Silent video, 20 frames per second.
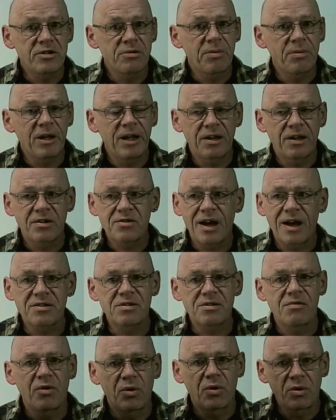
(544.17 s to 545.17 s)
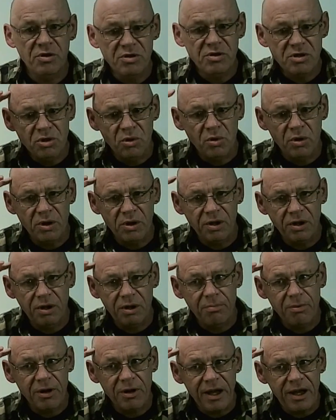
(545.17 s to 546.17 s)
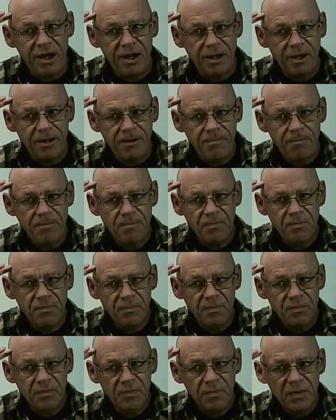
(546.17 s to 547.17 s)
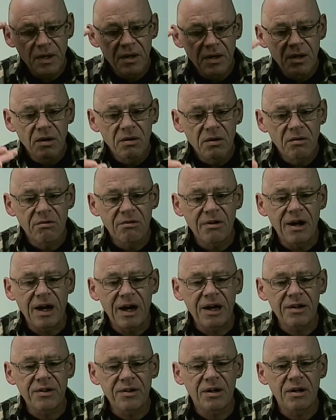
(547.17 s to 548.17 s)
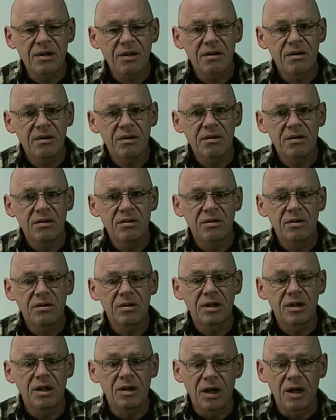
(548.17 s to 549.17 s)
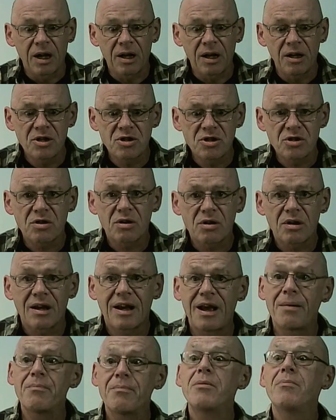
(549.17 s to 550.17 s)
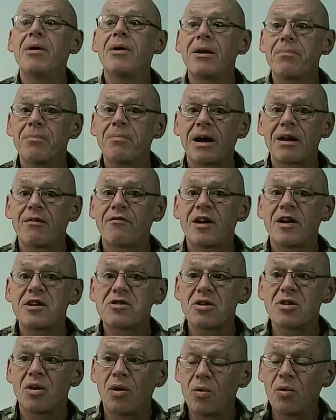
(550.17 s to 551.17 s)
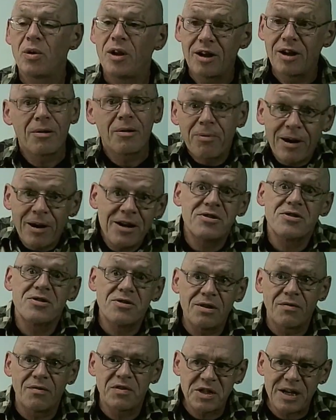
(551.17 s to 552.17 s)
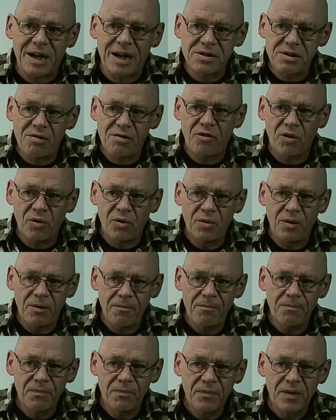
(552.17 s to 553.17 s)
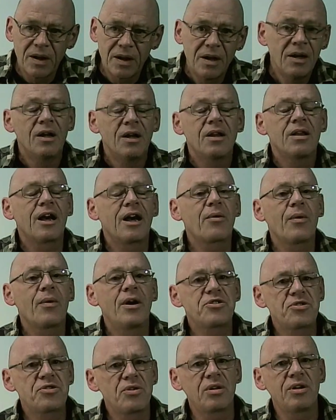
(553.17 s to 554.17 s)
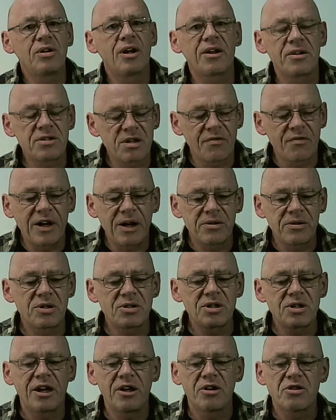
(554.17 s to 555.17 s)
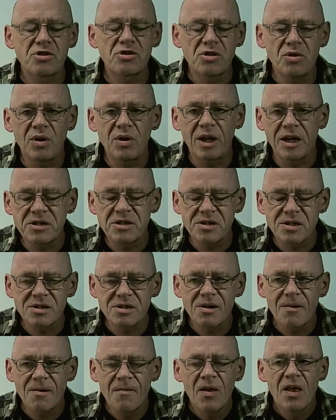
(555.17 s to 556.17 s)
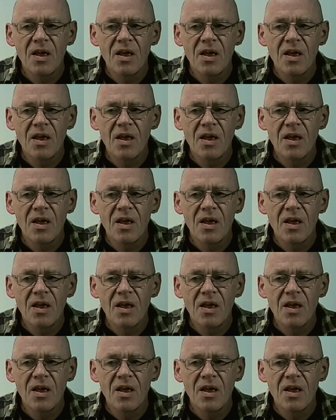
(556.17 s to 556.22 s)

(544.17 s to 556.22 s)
to play the saxophone is stored in the brain. Rather, the knowledge can be made manifest only in the presence of a saxophone. Likewise, your knowledge of how to tie your shoelaces